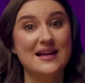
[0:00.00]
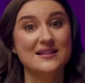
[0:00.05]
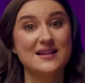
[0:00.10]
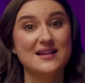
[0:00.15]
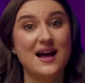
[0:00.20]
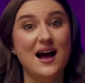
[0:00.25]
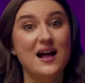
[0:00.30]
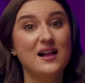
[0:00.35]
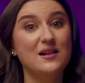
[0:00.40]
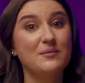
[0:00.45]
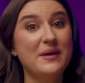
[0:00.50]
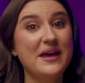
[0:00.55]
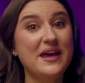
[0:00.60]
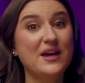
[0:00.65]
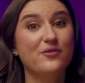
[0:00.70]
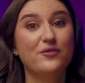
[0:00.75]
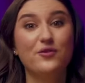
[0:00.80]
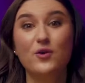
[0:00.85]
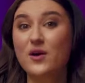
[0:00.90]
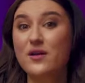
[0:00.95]
and I'll
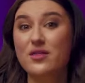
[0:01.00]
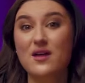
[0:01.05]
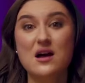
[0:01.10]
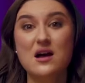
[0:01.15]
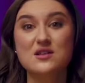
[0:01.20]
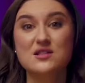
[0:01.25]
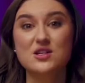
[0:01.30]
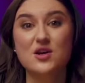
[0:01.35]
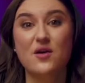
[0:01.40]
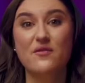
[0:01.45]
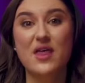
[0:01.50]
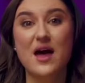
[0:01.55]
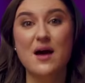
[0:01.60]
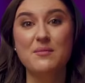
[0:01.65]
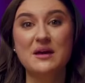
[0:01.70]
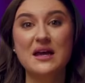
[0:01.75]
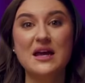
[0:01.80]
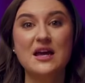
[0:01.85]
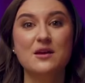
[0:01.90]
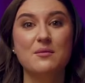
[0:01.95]
make four thousand of
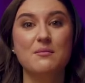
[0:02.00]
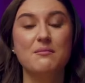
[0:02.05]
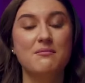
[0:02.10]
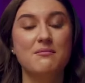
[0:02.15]
them in